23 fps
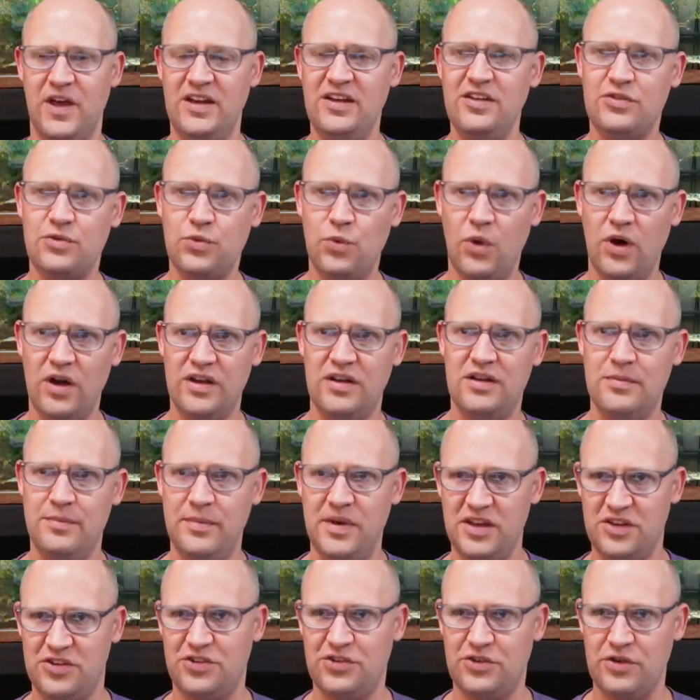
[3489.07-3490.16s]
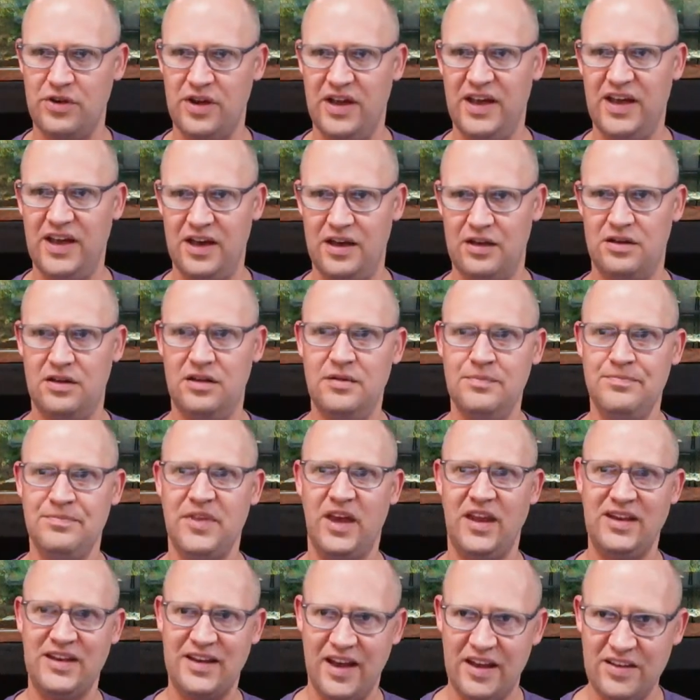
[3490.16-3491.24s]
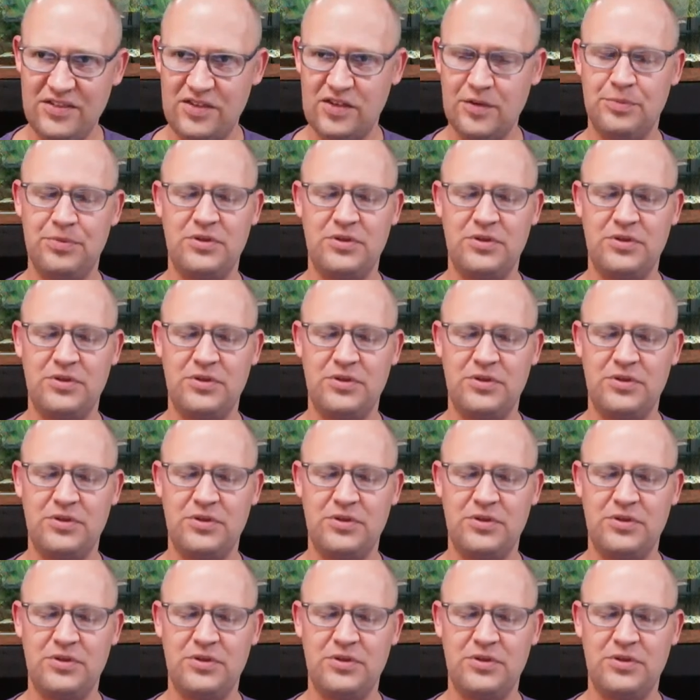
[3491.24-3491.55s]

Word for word: I just wanted to make sure I had a nice